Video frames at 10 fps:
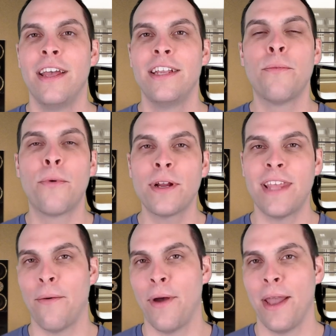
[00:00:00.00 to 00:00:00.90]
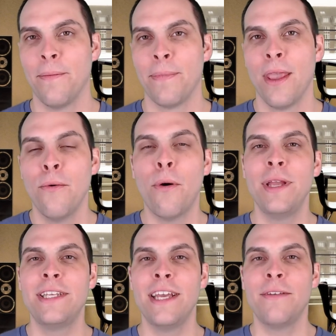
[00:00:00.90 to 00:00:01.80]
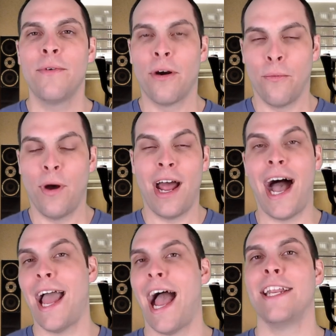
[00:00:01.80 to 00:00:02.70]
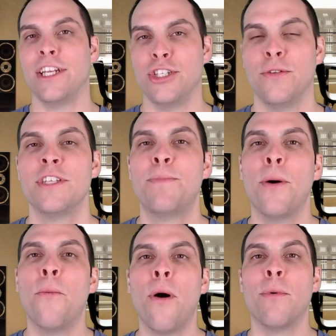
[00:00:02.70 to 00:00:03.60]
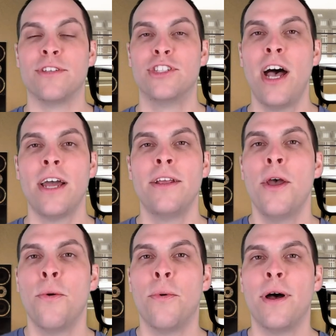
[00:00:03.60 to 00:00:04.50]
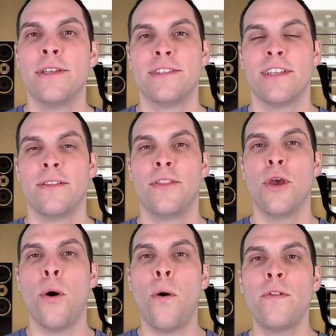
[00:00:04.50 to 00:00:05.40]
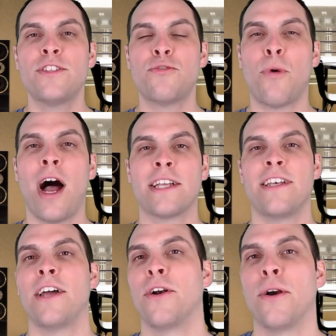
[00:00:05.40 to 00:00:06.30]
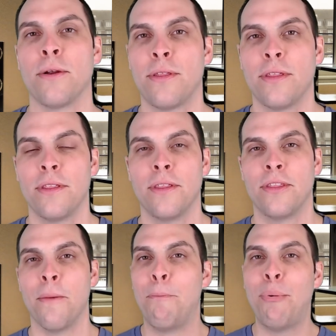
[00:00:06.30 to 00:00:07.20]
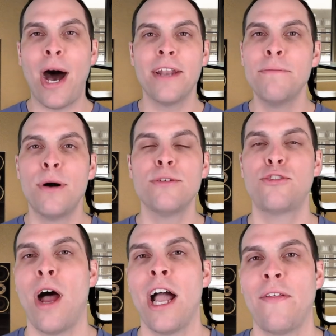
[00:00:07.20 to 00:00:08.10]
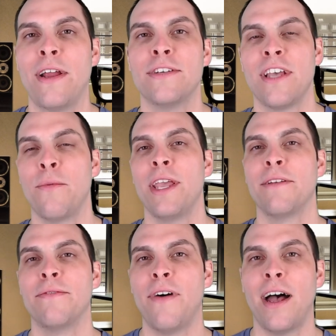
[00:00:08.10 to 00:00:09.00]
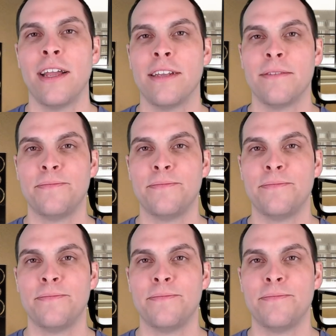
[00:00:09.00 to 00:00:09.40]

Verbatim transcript: It didn't work that way. What we did, or what I, I didn't do this, but what was done was the oldest rocks on Earth, the bottommost rock layers that we can find,